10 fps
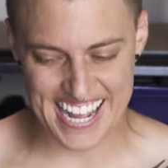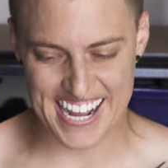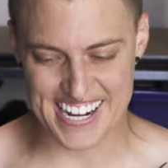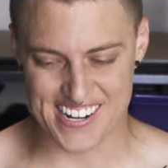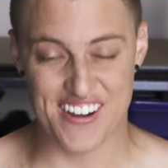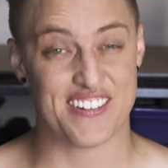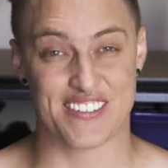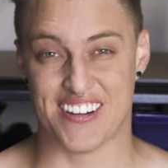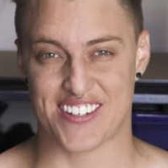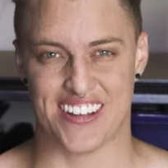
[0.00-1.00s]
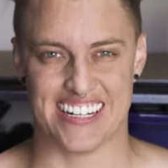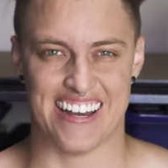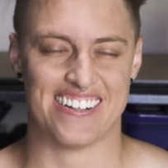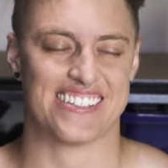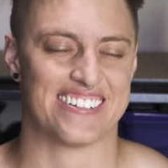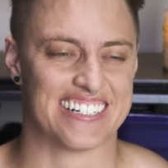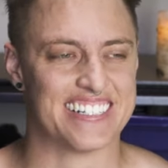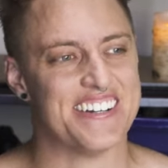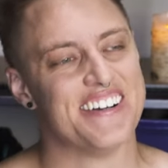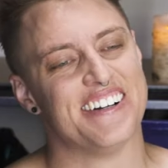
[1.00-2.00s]
I'm doing much better now, it's all good.
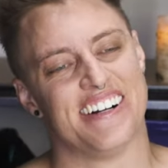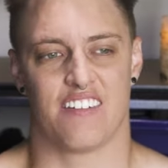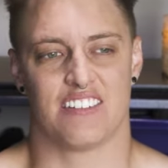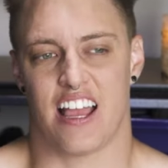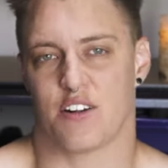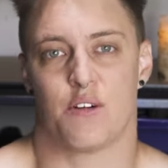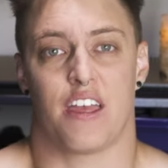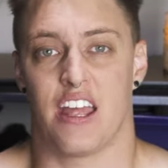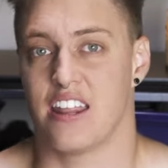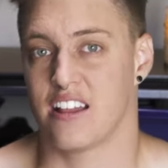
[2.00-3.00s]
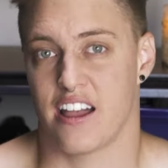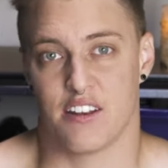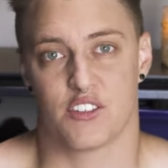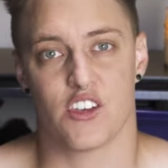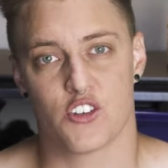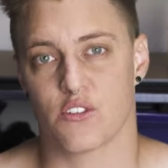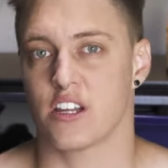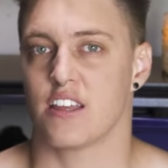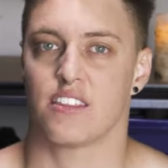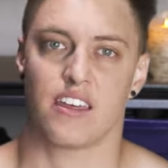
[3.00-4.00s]
But like with any kind of
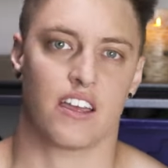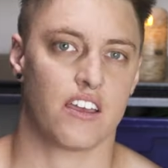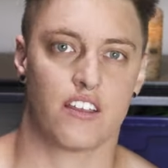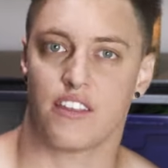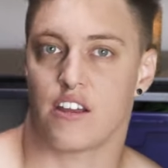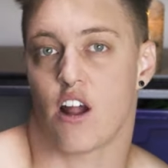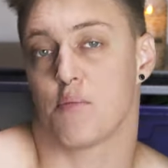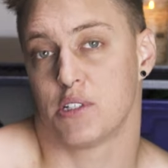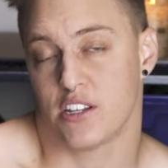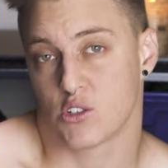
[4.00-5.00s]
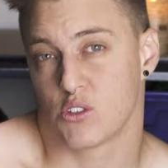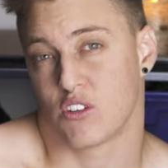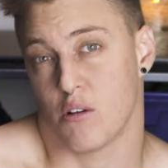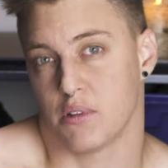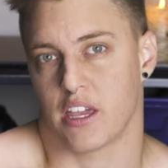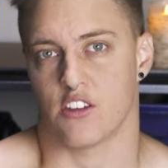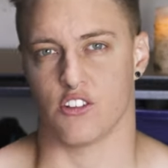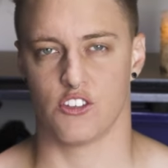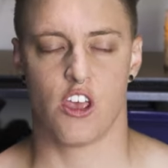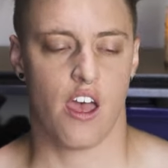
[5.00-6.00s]
surgery, there are potentials for
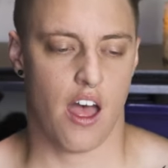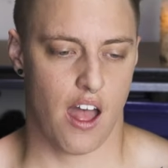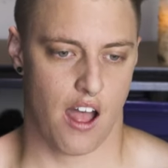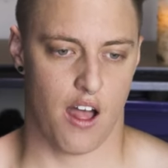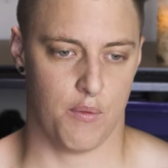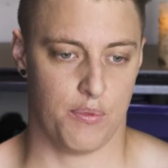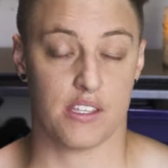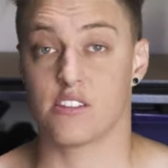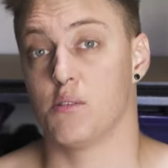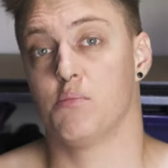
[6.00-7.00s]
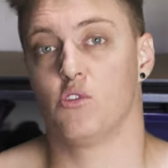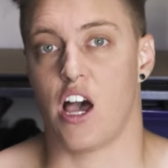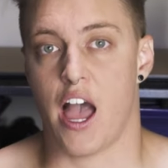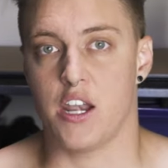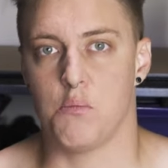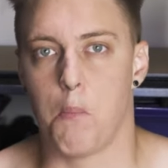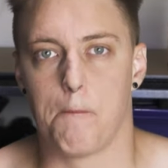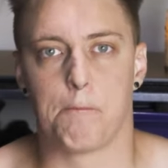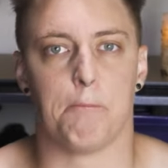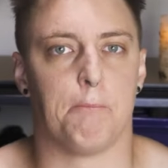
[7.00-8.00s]
complications. This nipple died.
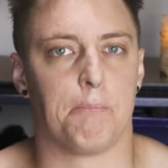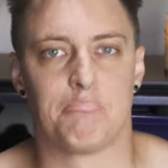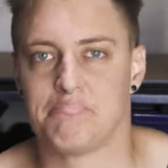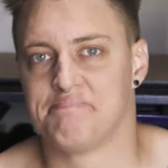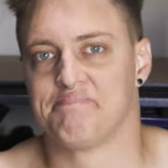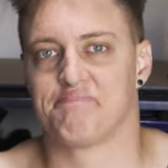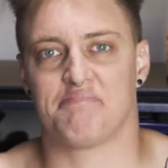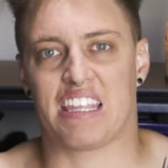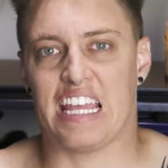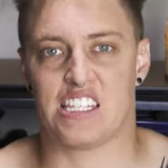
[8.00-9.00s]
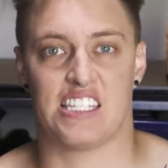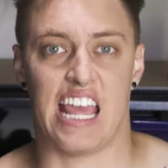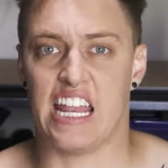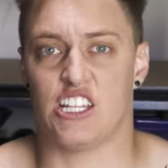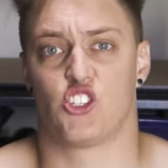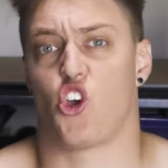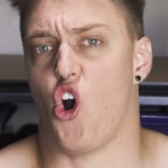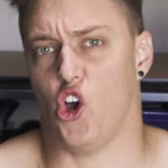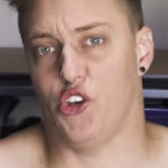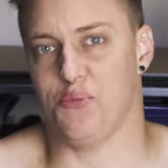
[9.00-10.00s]
It's dead, it's
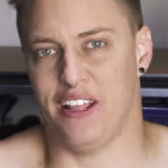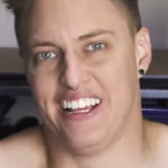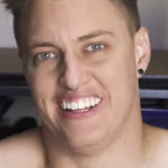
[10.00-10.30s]
gone.